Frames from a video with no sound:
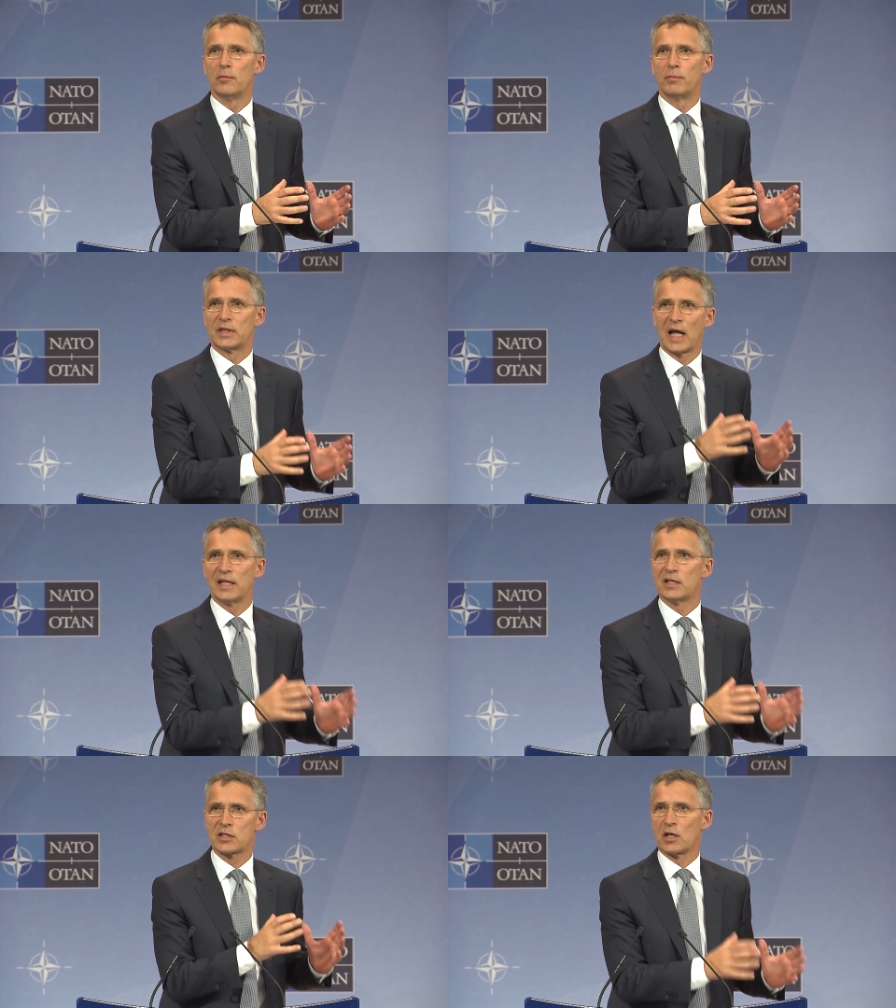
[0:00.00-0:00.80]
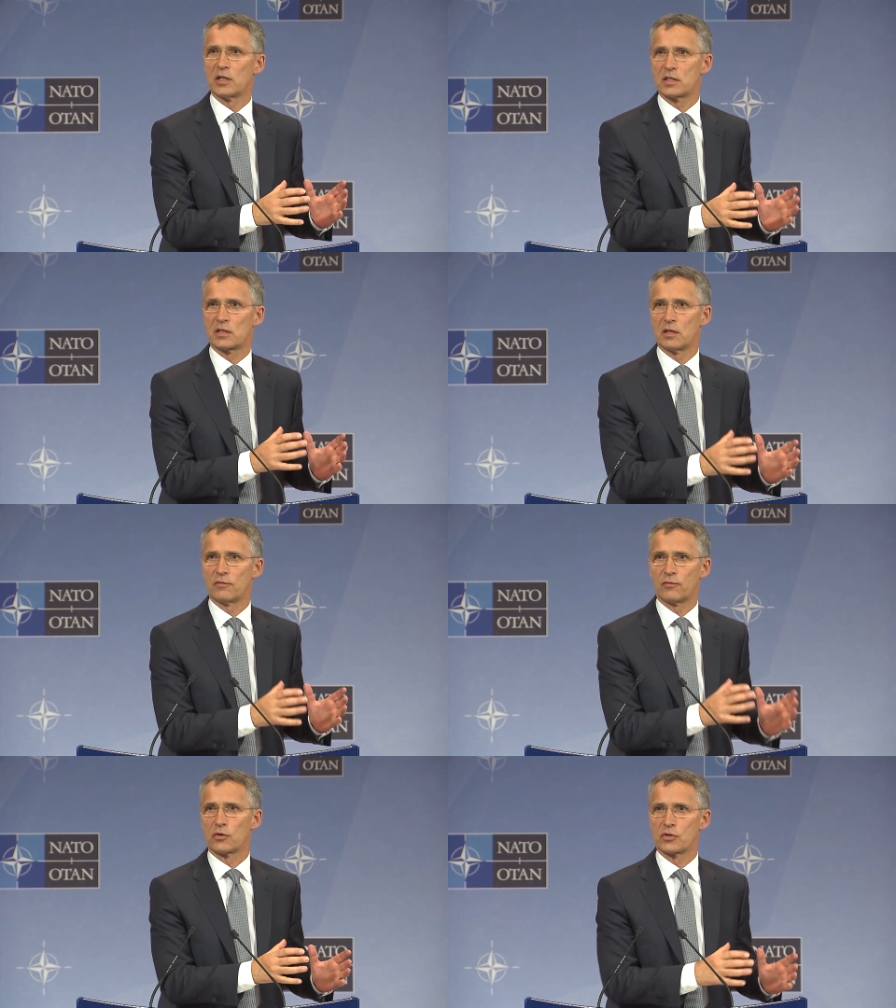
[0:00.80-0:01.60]

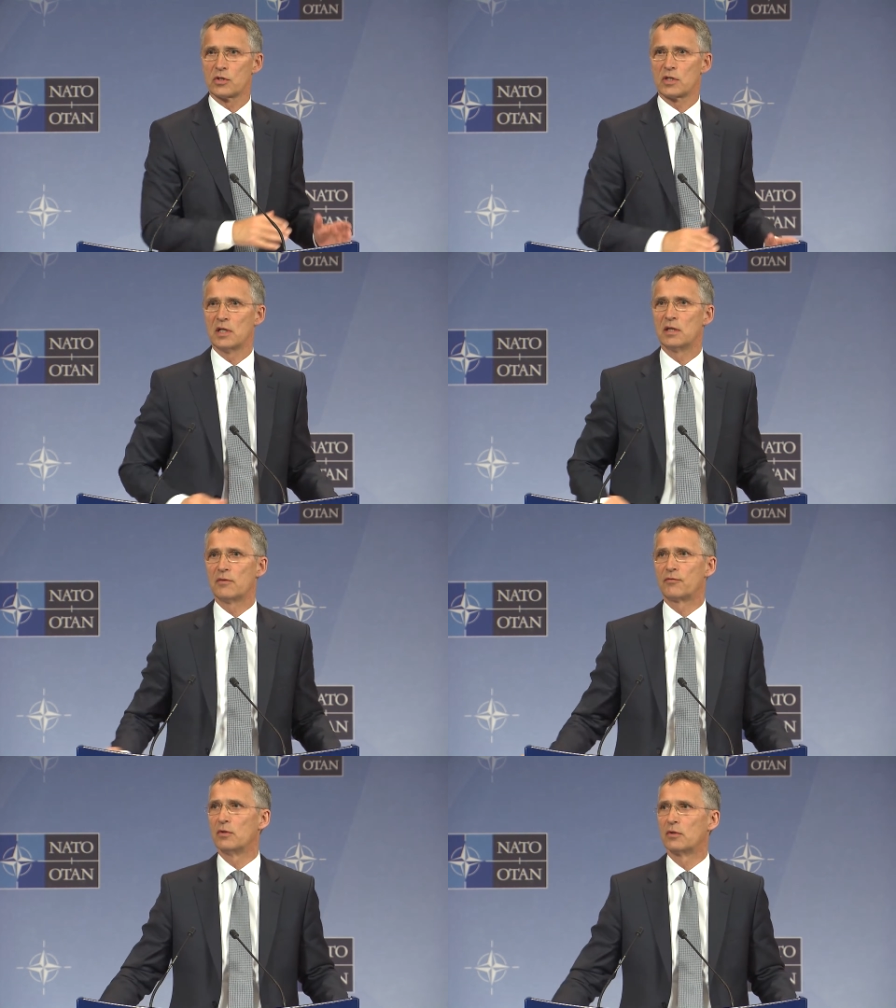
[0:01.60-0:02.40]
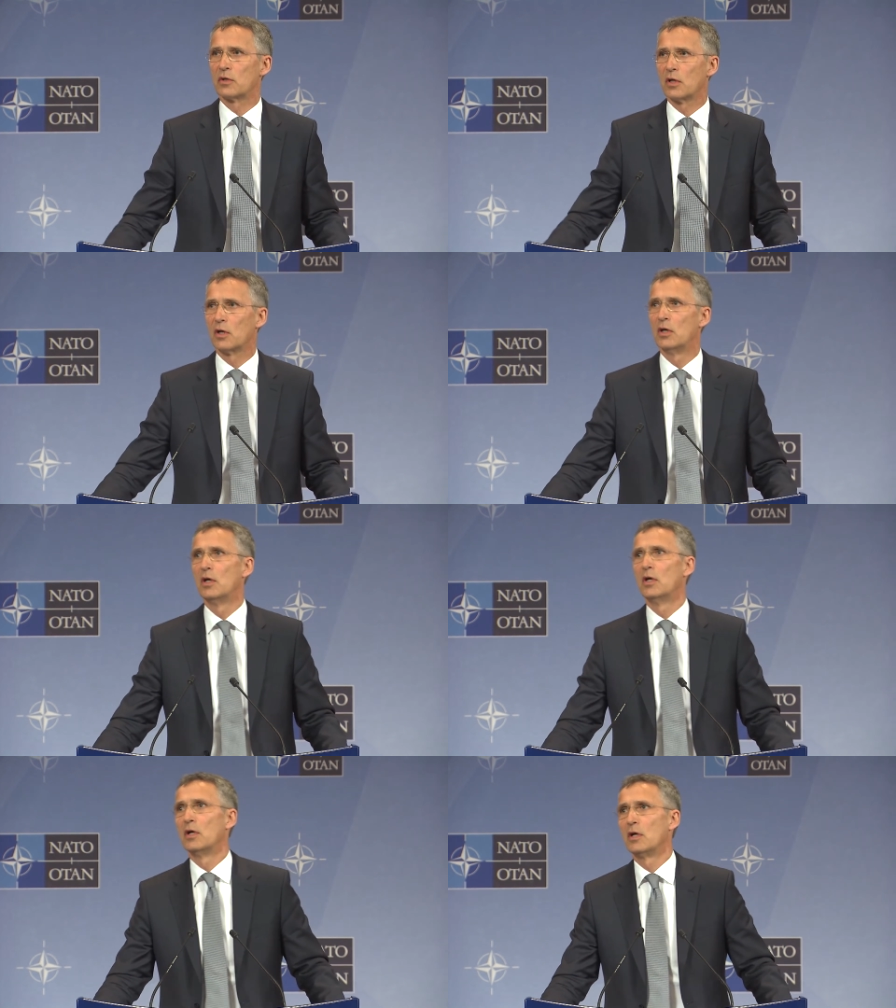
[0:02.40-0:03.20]
battalion-sized forces in different
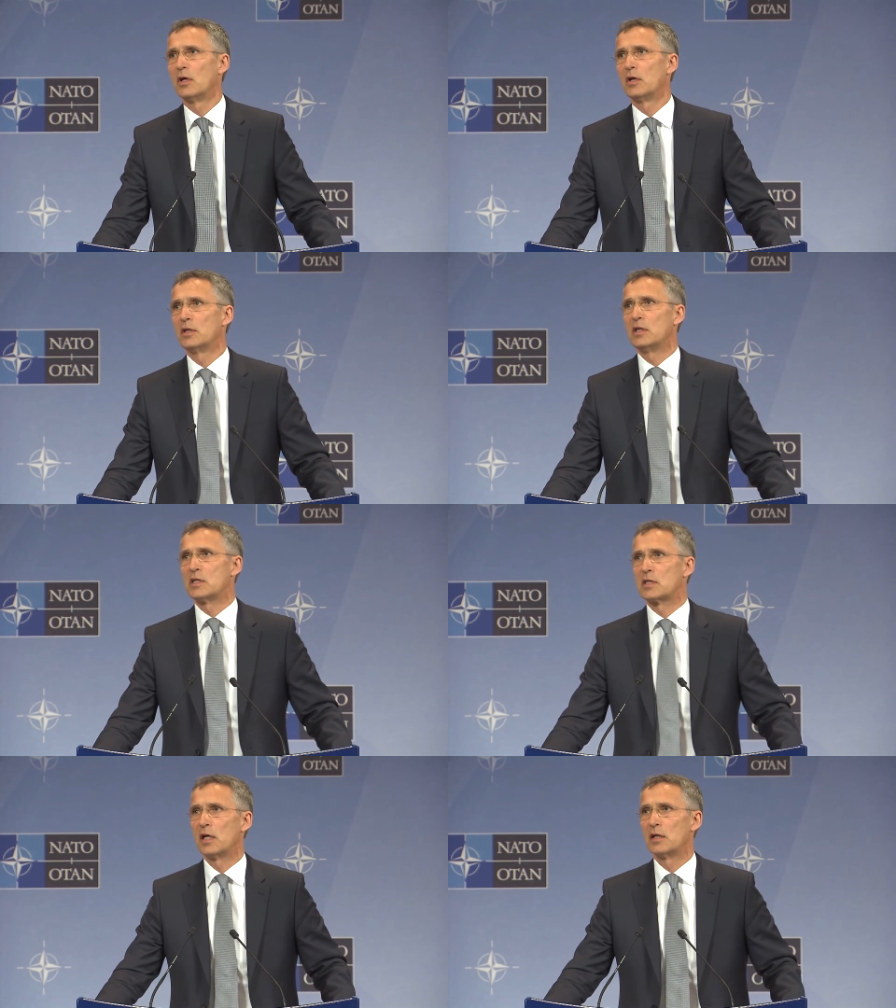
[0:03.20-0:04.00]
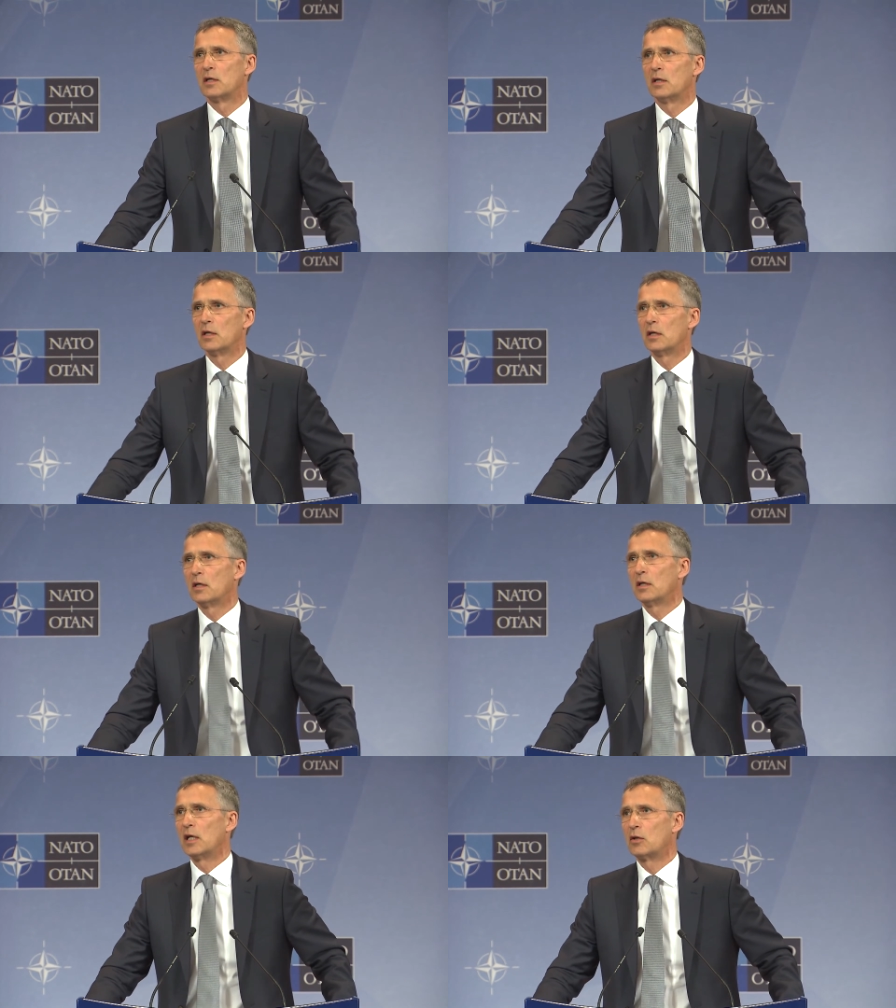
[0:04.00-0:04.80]
Eastern
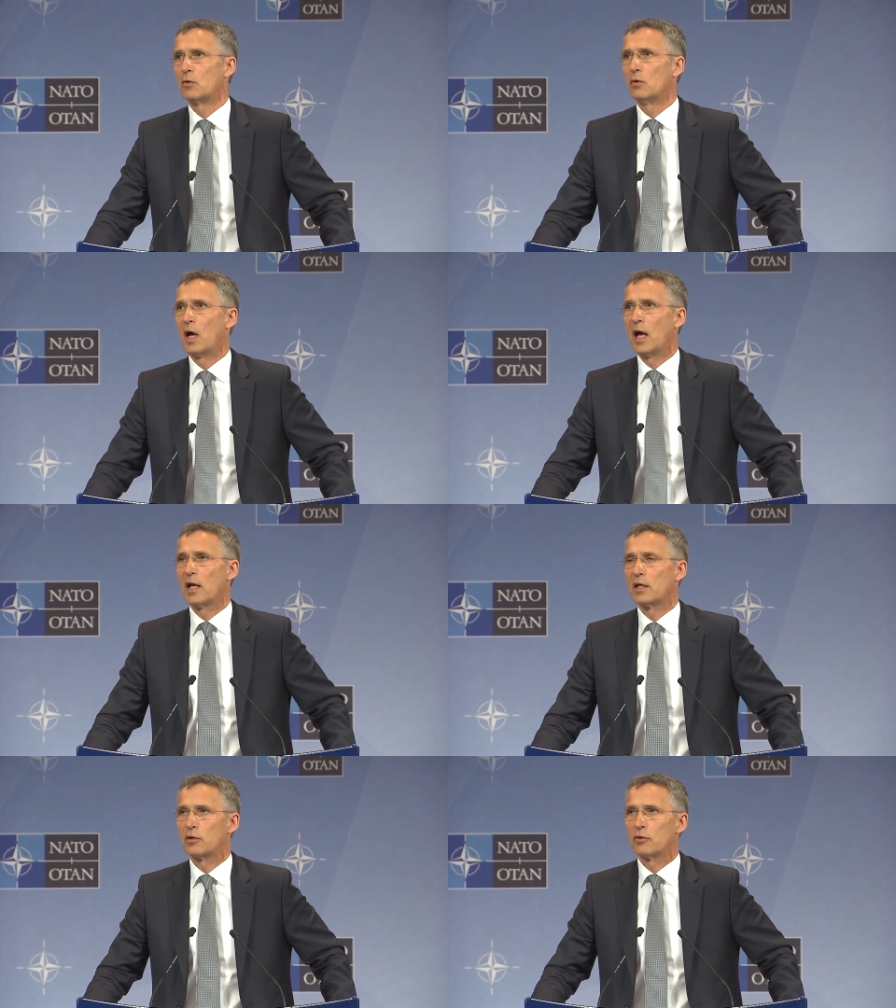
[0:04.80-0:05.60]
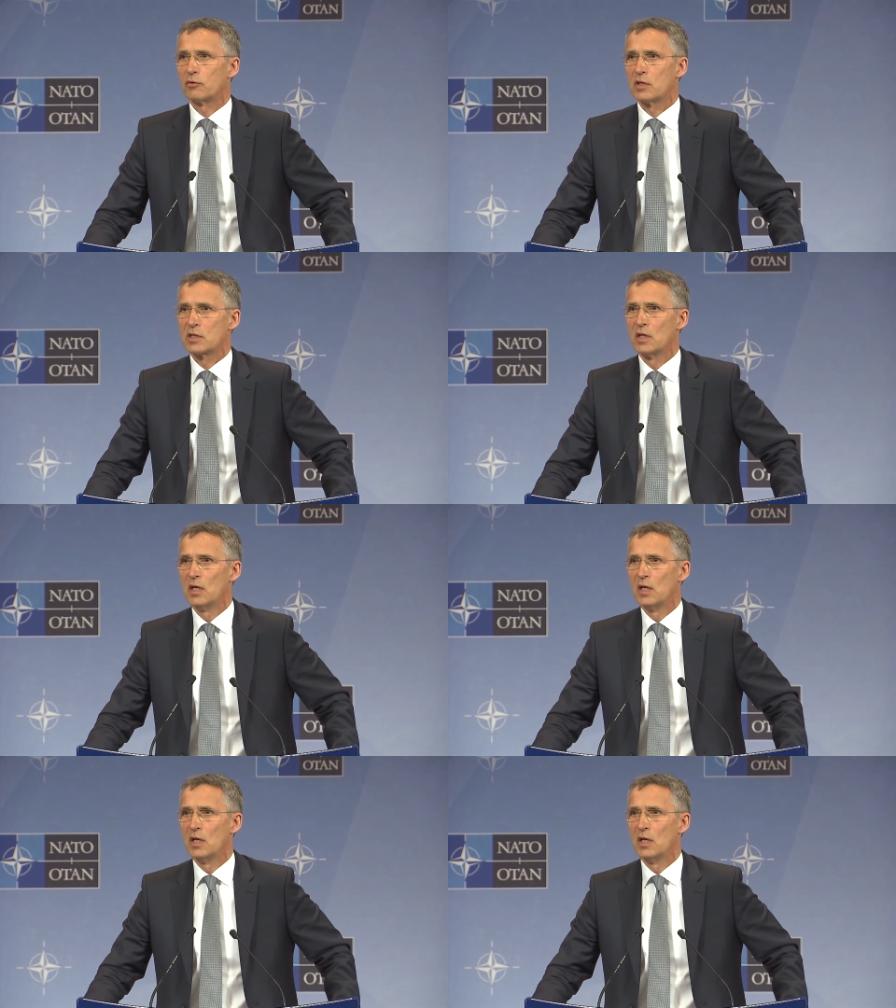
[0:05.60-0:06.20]
NATO allied countries.